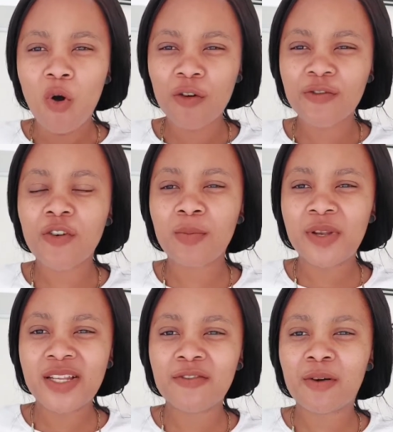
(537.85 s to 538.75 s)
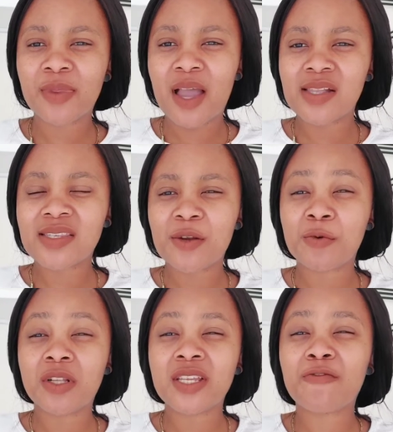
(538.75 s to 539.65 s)
off completely from the outside
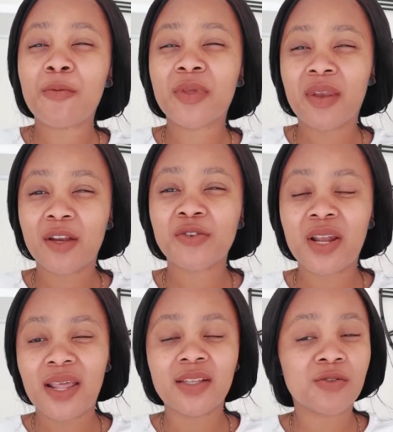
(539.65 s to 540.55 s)
world and from the natural light,